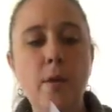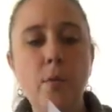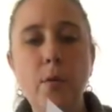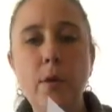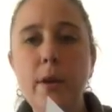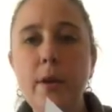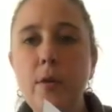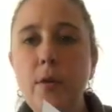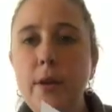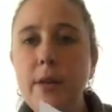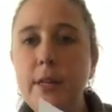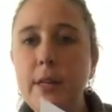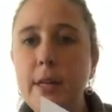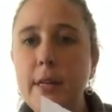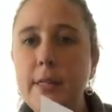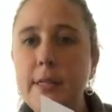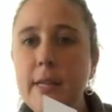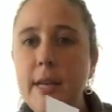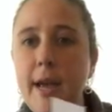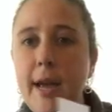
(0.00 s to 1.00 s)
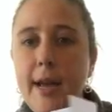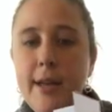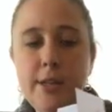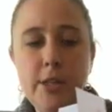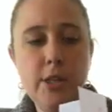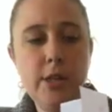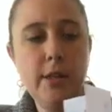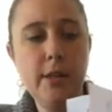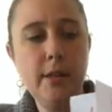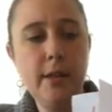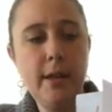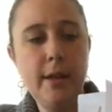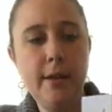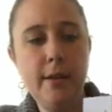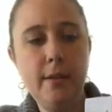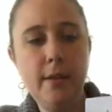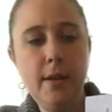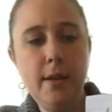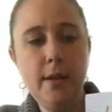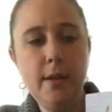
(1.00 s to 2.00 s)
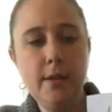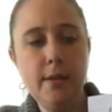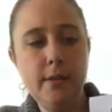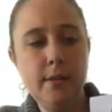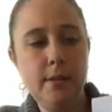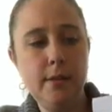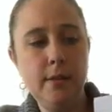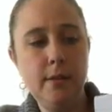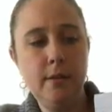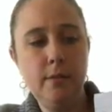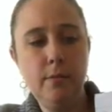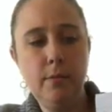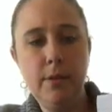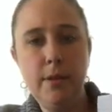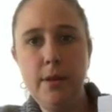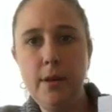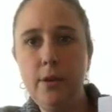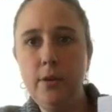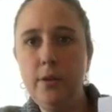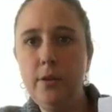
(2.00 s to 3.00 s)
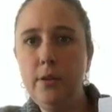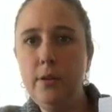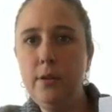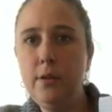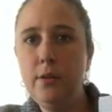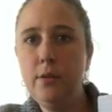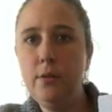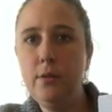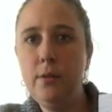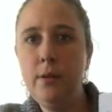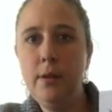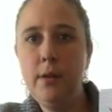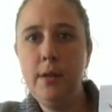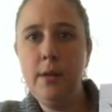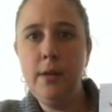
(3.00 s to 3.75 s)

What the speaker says: We're going to attach it like this with our glue